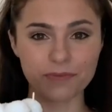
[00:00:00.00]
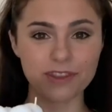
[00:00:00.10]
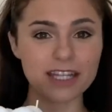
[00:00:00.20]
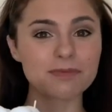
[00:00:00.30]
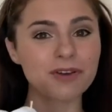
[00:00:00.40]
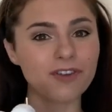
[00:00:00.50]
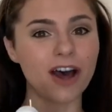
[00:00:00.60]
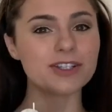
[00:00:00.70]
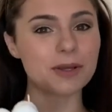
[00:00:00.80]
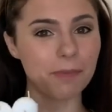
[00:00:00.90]
Let's move
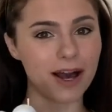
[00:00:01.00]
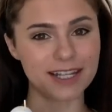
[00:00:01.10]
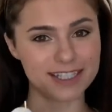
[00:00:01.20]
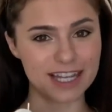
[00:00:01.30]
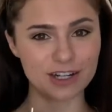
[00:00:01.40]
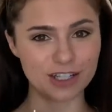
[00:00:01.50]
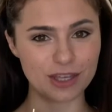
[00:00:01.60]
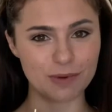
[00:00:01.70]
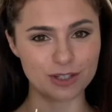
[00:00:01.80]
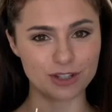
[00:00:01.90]
on to body-centered
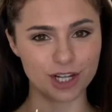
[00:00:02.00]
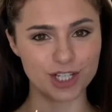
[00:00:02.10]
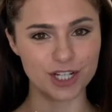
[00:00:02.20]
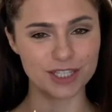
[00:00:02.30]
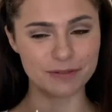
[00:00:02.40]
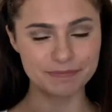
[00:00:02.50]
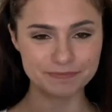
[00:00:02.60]
cubic structures.